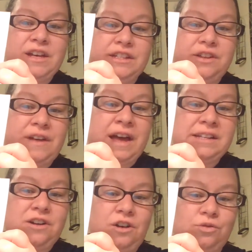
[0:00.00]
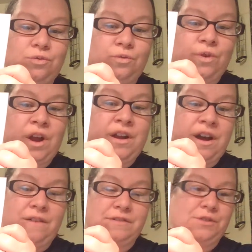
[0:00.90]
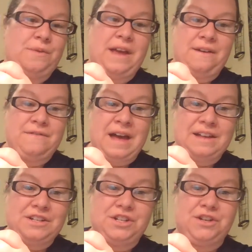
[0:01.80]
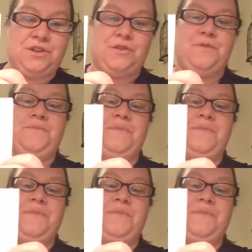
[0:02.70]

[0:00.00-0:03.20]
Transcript: So that's called a runoff. So we have that too.